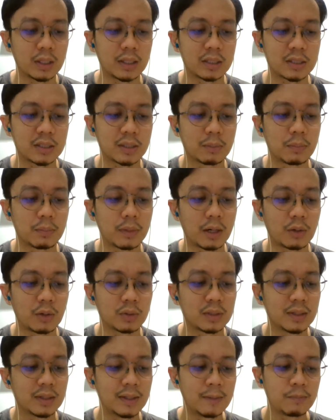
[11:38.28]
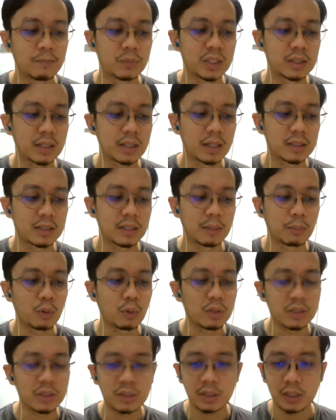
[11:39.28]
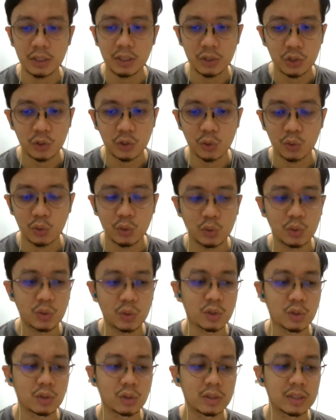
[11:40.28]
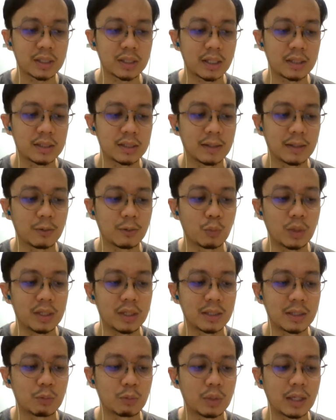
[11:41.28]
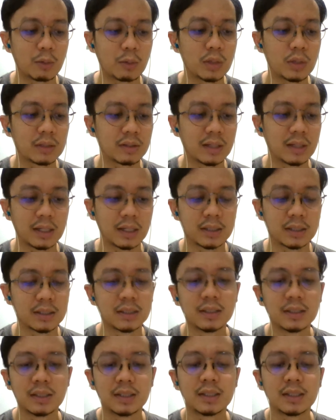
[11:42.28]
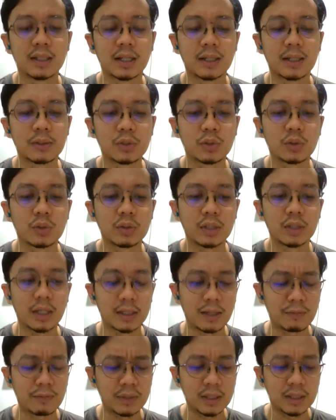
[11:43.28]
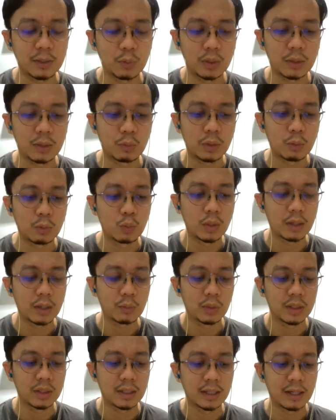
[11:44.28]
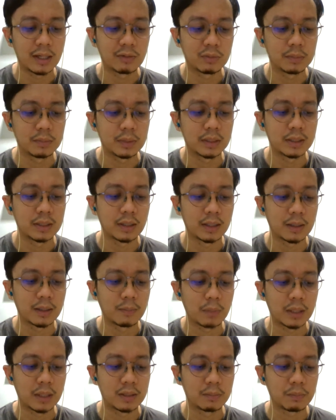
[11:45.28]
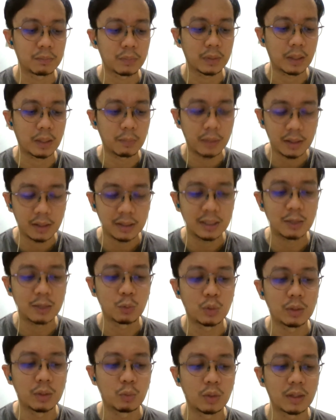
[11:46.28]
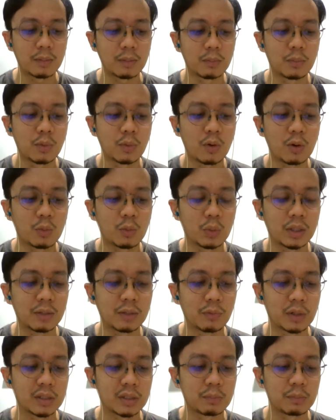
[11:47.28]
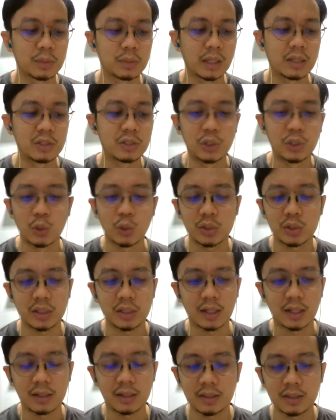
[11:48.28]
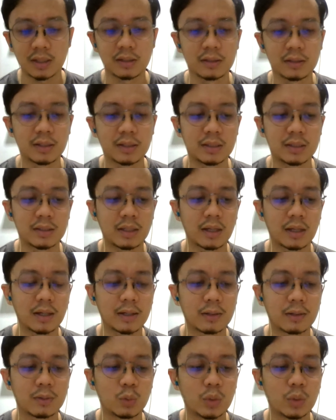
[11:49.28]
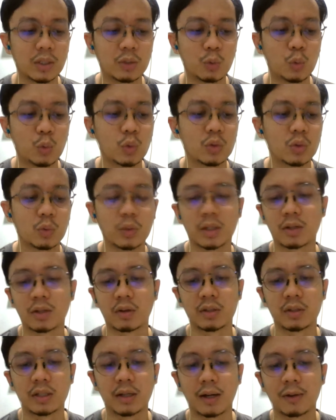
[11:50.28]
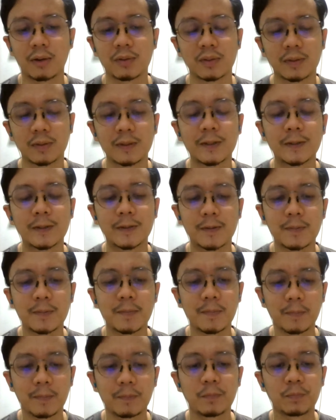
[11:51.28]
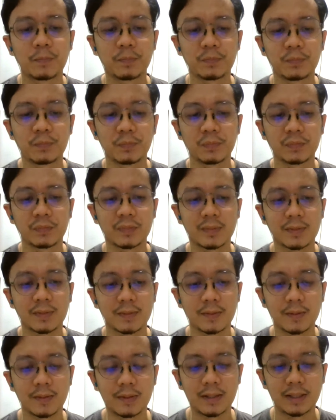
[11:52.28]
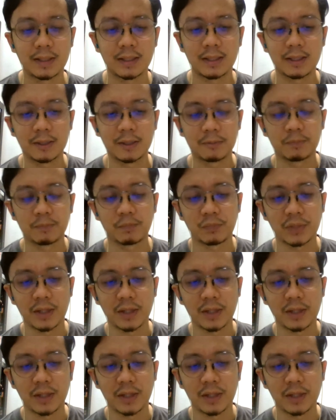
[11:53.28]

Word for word: whether it's about discussing policy issues or discussing ways that we can work together. So yeah, definitely we work with the government, but primarily we work more with, for example, NGOs and other charities that are doing good work on the ground. I see. Now,